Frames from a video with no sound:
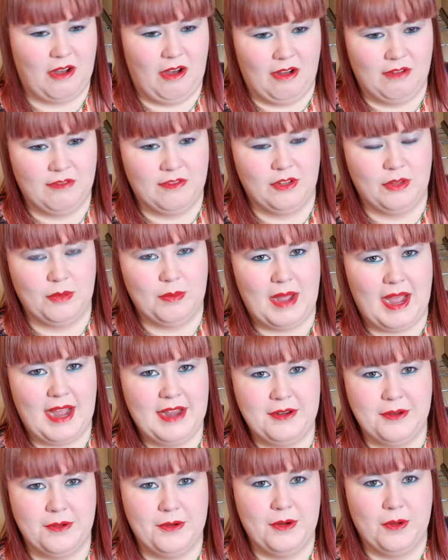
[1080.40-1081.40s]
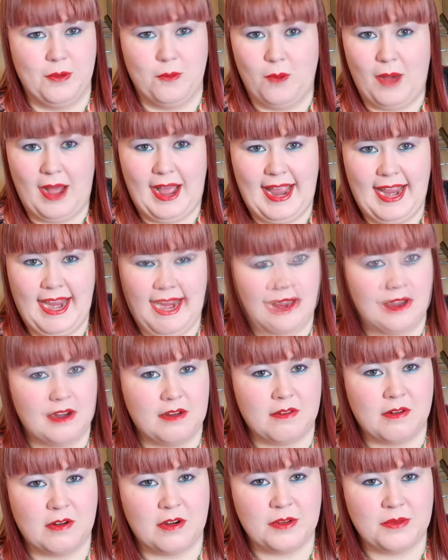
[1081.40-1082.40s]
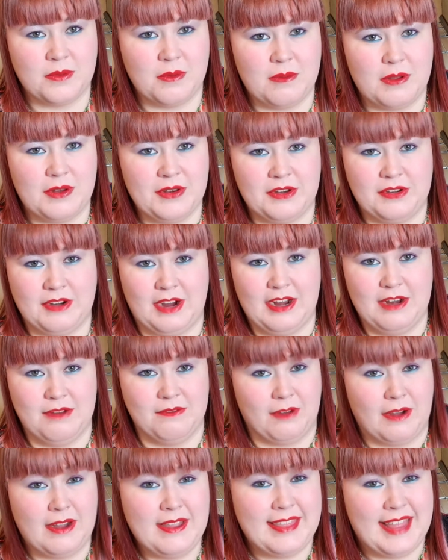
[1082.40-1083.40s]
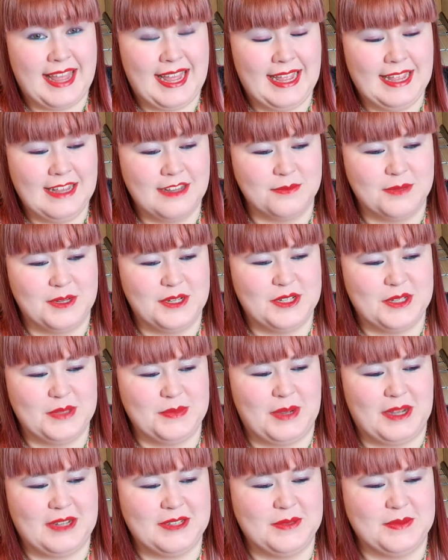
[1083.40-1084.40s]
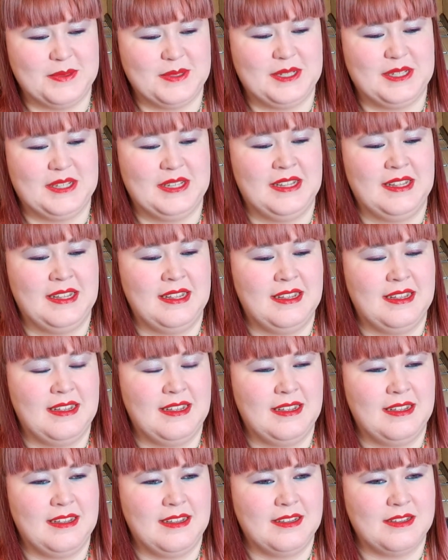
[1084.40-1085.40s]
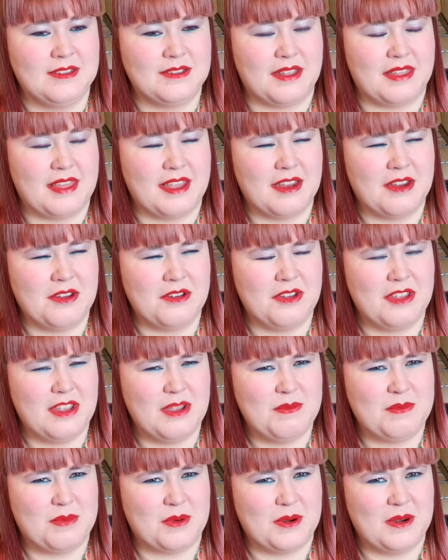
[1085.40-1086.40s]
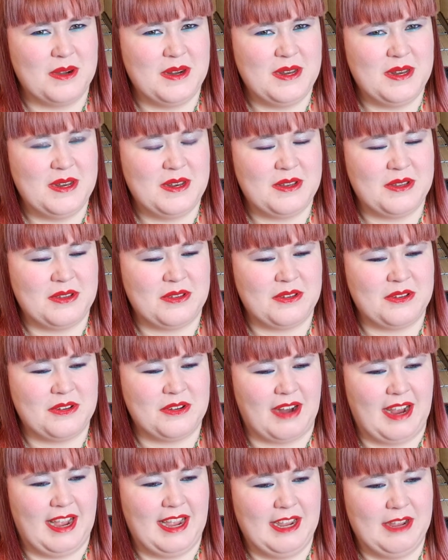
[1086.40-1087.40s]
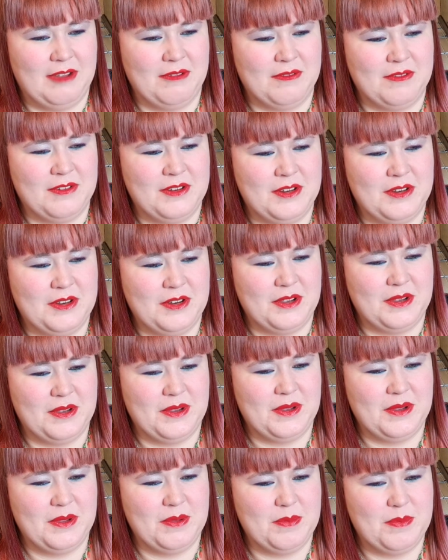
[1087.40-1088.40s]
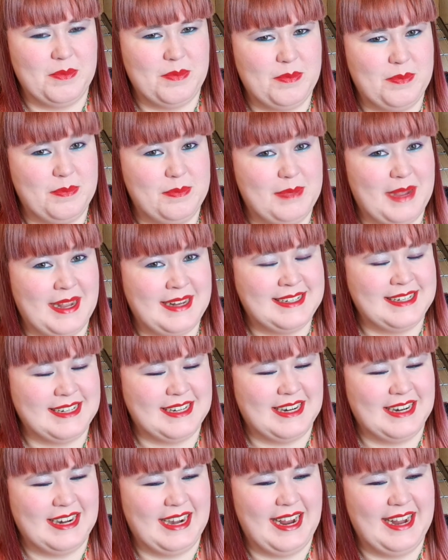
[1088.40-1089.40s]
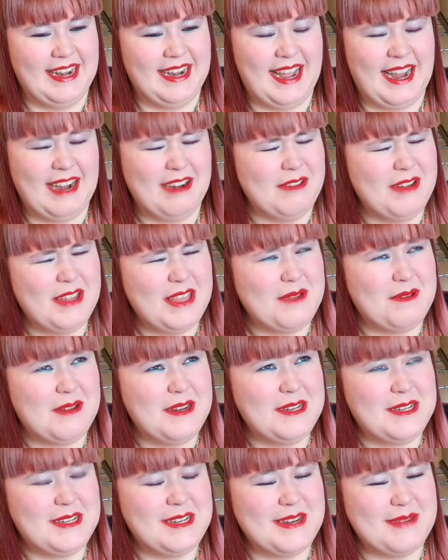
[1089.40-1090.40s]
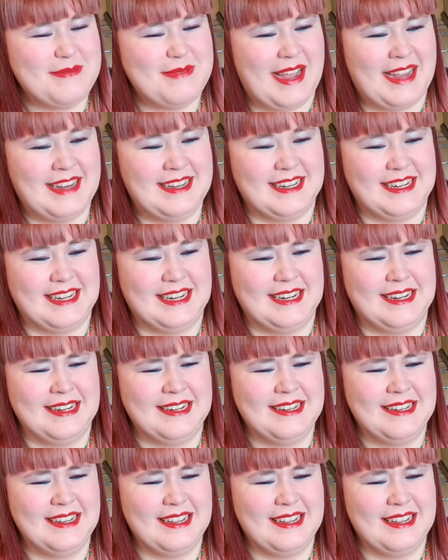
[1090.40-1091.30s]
awful, but I don't know why. And of course we want to try and avoid that as much as possible. So I think it's really important to strive to do better, and I really want to do better